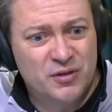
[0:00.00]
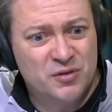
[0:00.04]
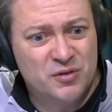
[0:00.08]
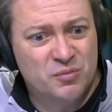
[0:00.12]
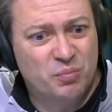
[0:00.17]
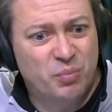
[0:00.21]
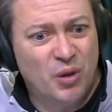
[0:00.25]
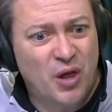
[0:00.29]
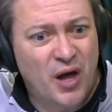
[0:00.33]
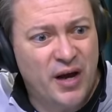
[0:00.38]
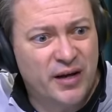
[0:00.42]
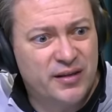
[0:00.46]
is
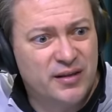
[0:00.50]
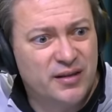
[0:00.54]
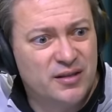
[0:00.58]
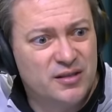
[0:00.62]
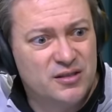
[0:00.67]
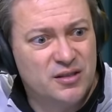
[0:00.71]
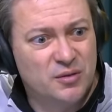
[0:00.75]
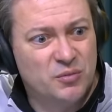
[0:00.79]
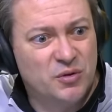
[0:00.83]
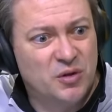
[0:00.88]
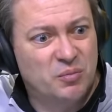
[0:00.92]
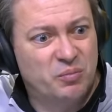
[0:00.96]
blocking
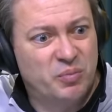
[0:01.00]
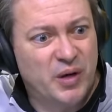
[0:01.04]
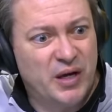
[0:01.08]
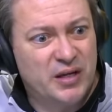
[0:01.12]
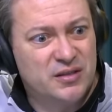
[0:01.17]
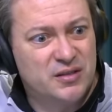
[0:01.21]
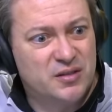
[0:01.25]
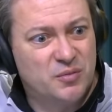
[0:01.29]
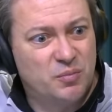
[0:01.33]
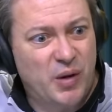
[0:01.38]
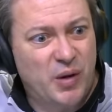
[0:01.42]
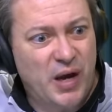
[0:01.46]
some of the
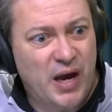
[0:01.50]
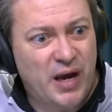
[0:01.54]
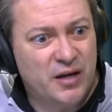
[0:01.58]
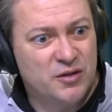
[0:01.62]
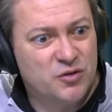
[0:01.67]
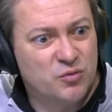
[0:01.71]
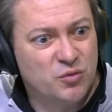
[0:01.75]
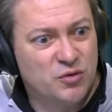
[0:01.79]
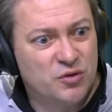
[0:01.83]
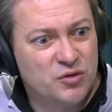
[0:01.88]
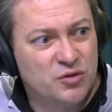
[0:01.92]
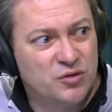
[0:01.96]
best
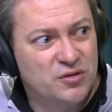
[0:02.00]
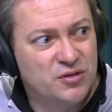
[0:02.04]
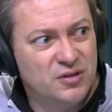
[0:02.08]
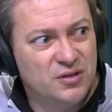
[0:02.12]
pass rushers